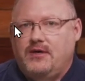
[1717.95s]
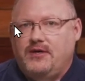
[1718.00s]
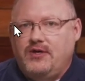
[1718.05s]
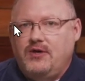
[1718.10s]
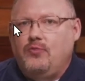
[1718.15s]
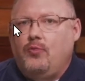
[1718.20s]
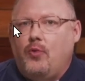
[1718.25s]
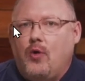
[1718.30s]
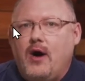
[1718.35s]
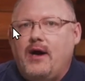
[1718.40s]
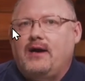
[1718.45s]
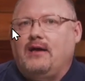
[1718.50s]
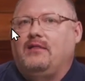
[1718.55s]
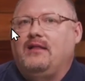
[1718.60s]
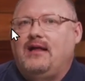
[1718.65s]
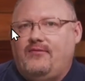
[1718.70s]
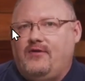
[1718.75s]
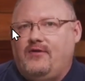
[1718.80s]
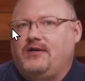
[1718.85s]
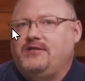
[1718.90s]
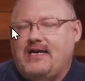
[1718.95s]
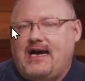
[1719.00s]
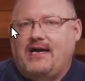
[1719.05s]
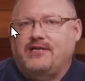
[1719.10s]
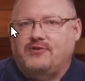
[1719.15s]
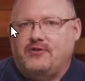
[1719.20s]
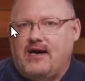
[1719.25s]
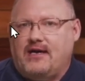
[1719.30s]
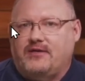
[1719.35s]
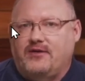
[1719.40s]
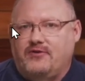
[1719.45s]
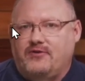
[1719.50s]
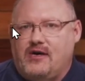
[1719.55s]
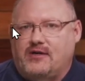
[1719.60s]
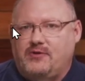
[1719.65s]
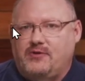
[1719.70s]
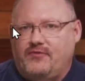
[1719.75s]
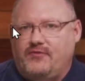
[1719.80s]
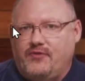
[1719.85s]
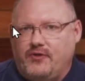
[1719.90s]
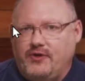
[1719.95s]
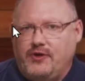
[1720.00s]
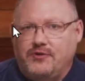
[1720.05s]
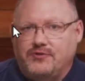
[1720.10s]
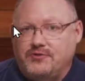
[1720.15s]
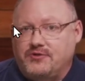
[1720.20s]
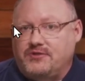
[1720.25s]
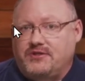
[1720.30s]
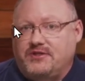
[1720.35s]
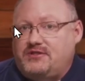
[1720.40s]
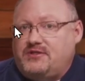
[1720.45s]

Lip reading: You want to leverage Azure Active Directory for users.